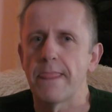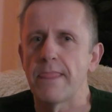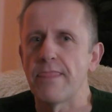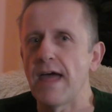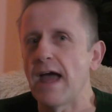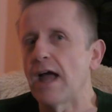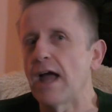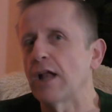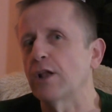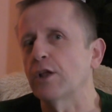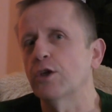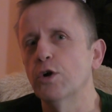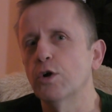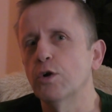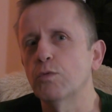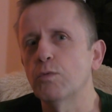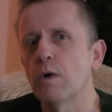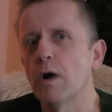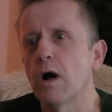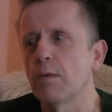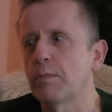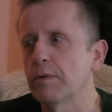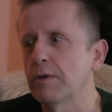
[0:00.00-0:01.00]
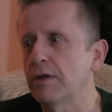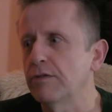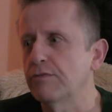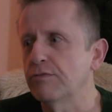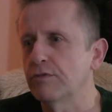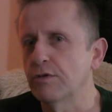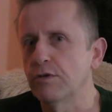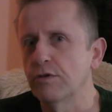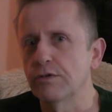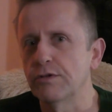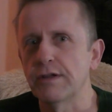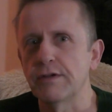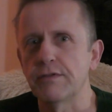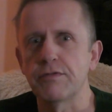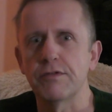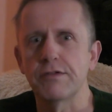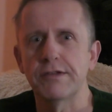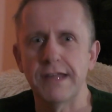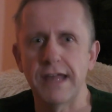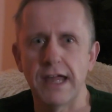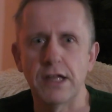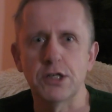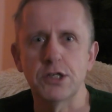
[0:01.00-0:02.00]
That could well be through
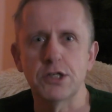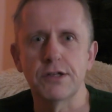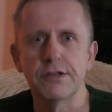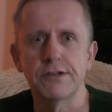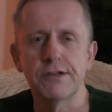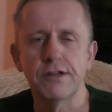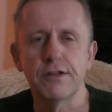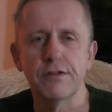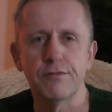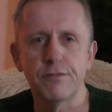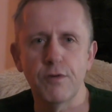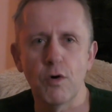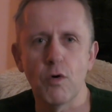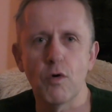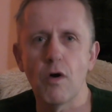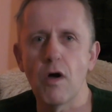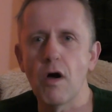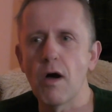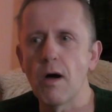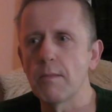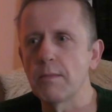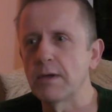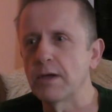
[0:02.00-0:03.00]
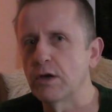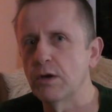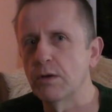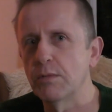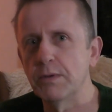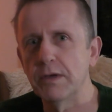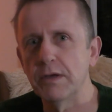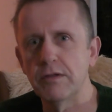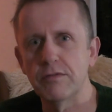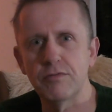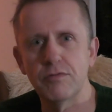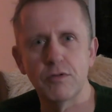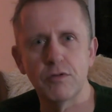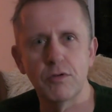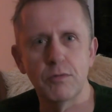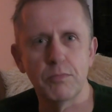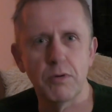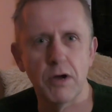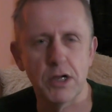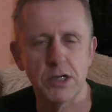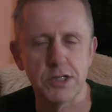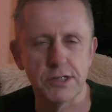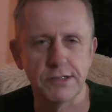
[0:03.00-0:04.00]
different tensions in the forearm, it could be
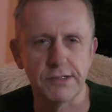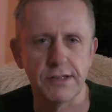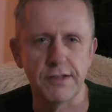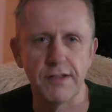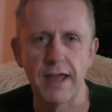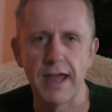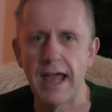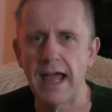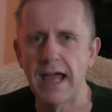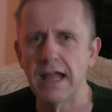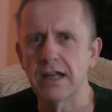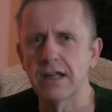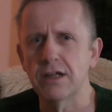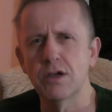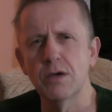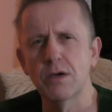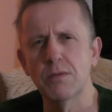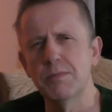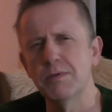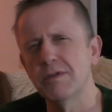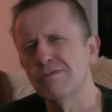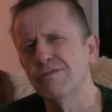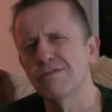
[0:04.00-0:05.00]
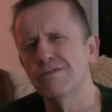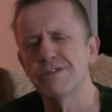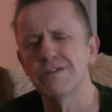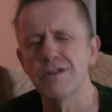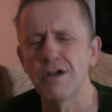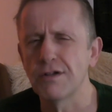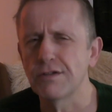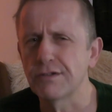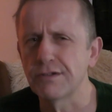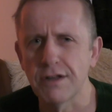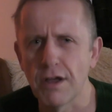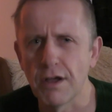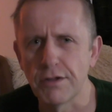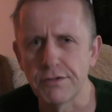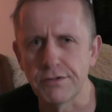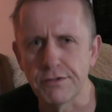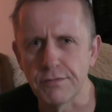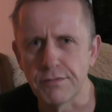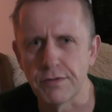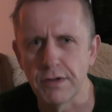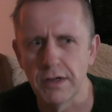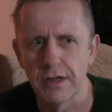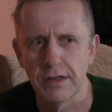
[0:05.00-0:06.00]
through pressures in the hand, it could be through loads and
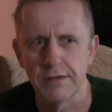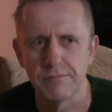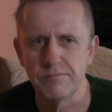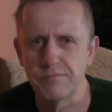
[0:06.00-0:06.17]
loads of